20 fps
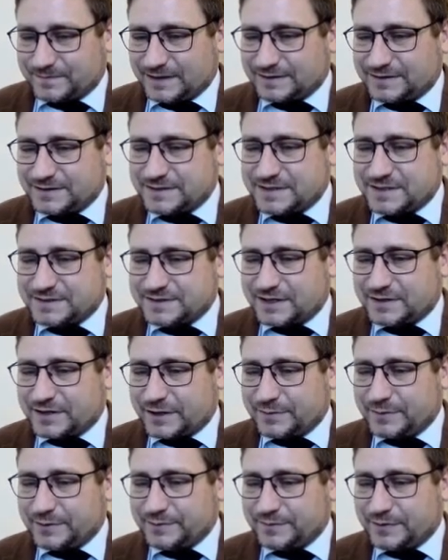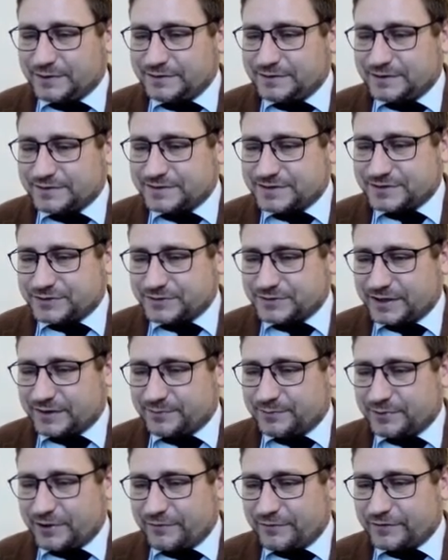this is determined by the
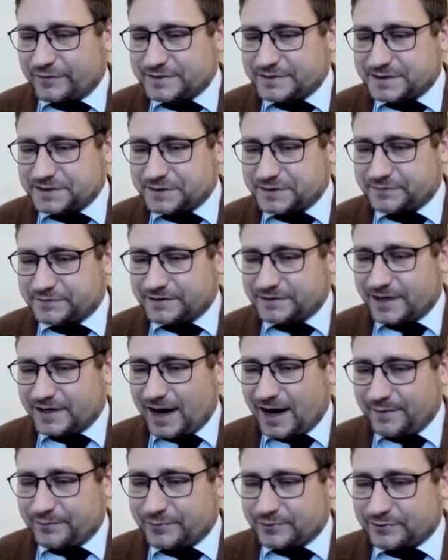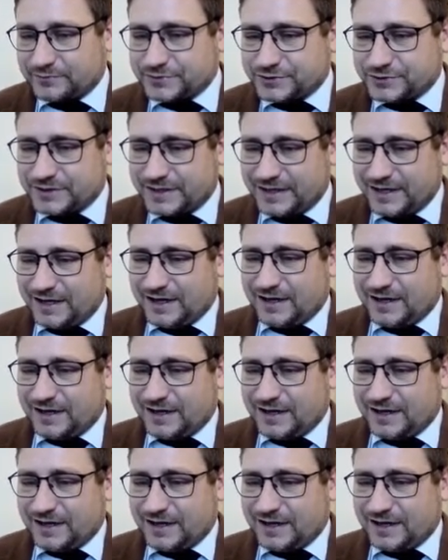strict preferences of their approach.